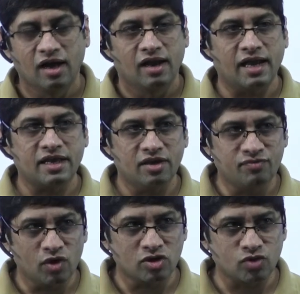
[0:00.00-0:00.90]
Like, if
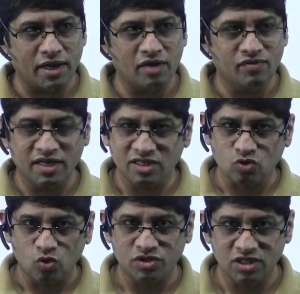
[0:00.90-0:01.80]
you are joining various
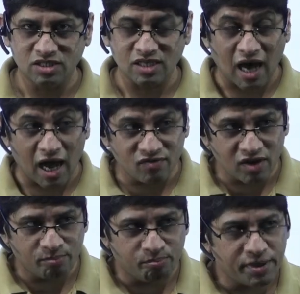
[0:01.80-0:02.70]
courses, I
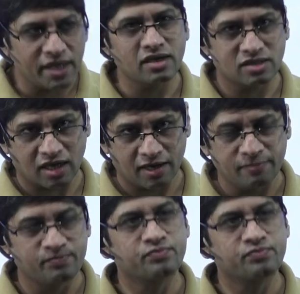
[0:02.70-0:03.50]
will bring the